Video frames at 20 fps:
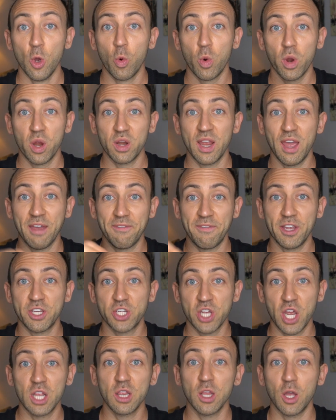where an
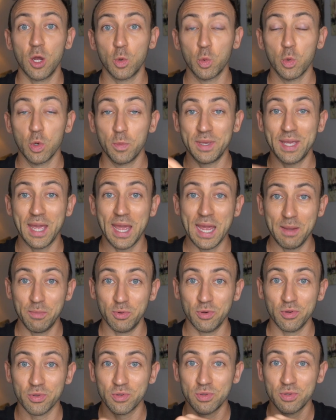FHA loan will be
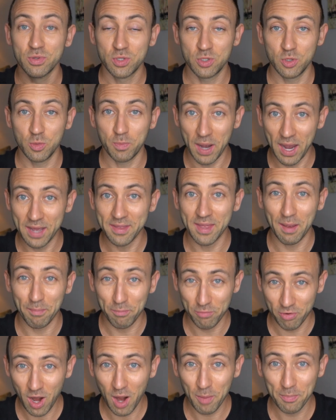able to buy that
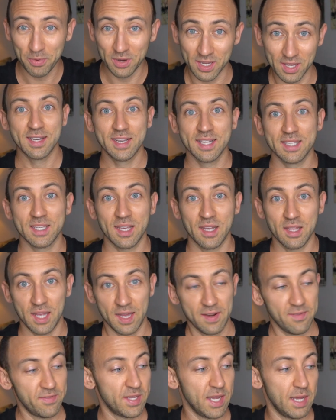property. Because a
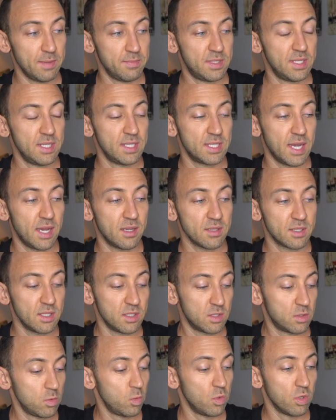lot of times these
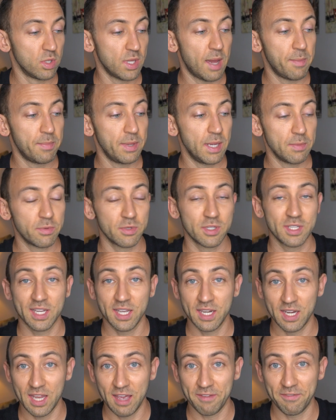houses will not be able to
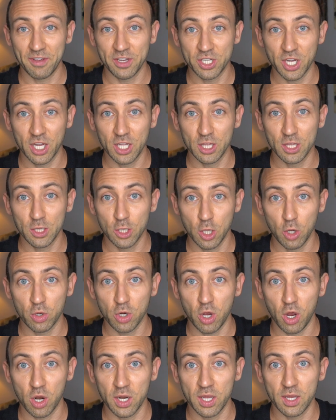get an FHA loan
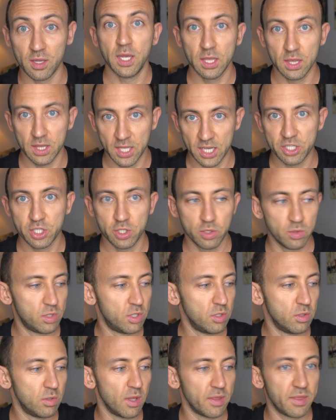on it unless you
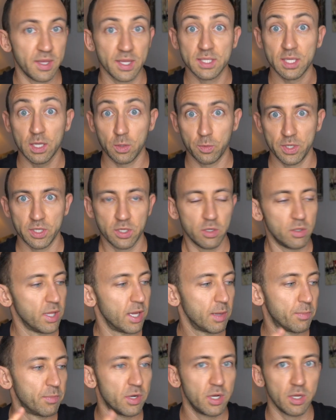do the things like we do,
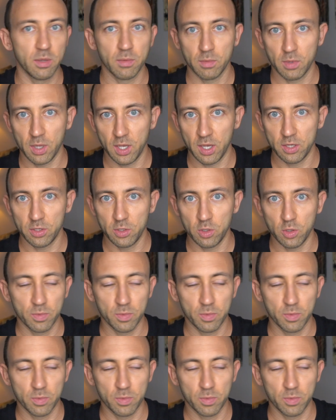like put in new